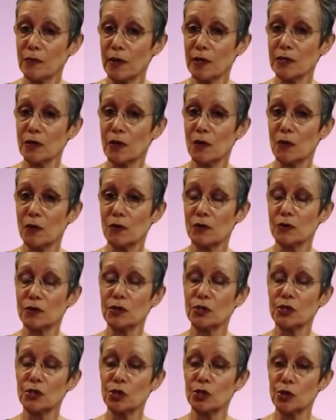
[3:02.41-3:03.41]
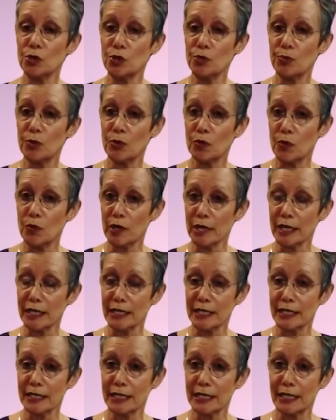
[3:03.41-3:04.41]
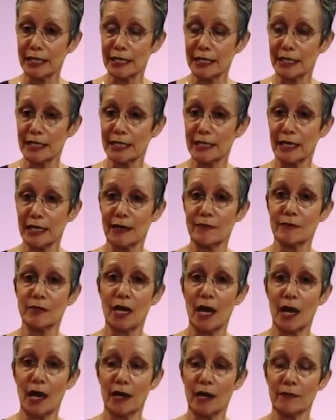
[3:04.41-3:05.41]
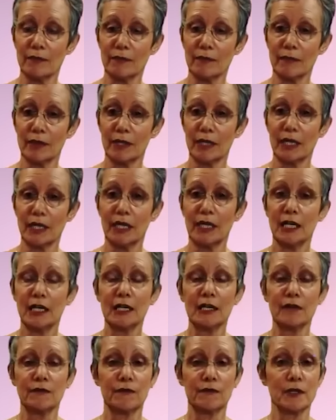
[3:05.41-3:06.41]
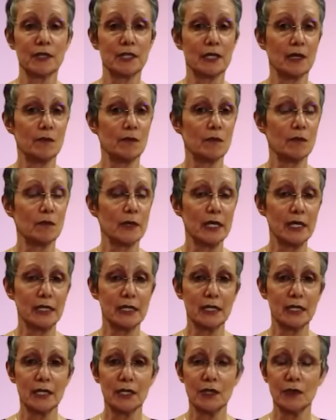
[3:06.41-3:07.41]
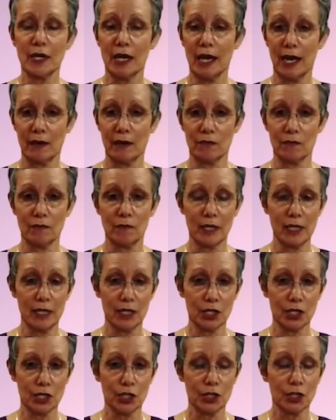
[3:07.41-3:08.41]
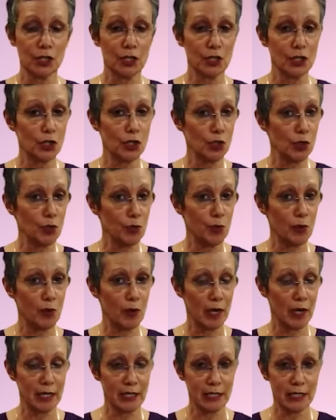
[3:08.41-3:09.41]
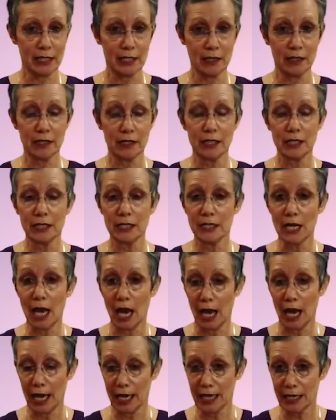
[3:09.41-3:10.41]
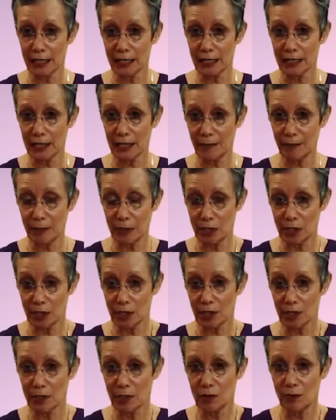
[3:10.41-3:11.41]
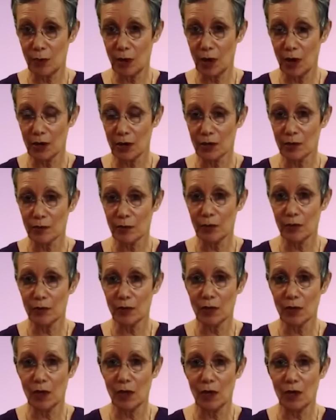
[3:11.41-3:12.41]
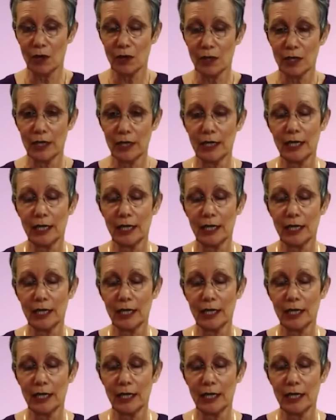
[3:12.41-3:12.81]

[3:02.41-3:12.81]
want to hold 2 points at the same time. If for some reason you can't reach the 2 points that are designed at that particular part of the protocol,